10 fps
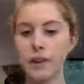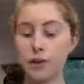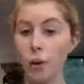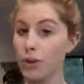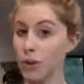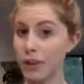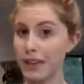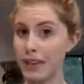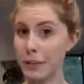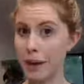You're, of course, going
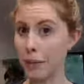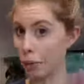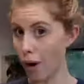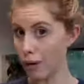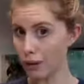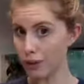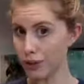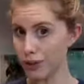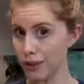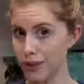to need to be able to water your
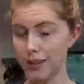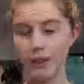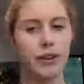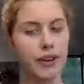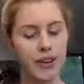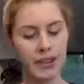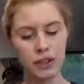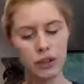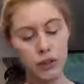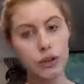trees. They're going to
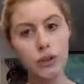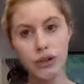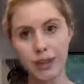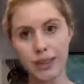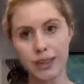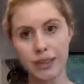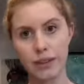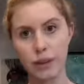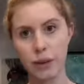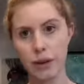need good nutrients in
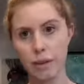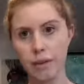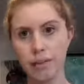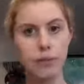the soil.